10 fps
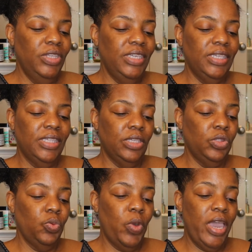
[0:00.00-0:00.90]
This is a
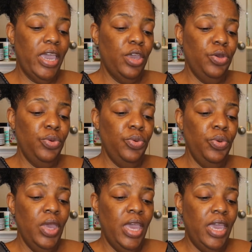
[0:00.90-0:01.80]
Swag
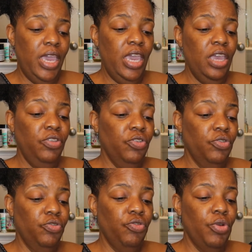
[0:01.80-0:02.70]
Goo Edge
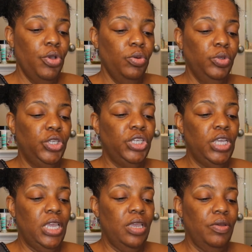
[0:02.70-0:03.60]
Control
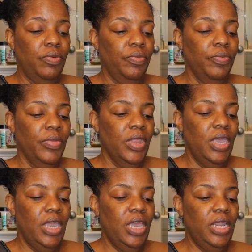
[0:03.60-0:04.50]
Gel.
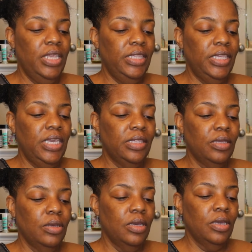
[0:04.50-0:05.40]
And it says
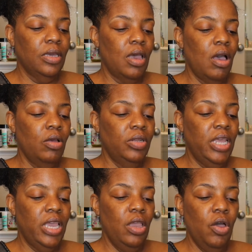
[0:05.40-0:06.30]
uh, all
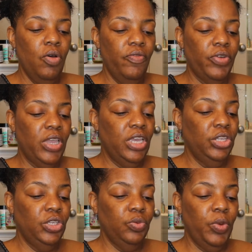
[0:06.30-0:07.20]
day hold for
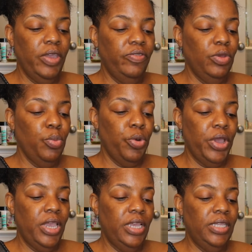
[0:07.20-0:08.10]
edges, waves, and
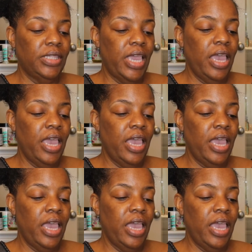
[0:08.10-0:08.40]
braids.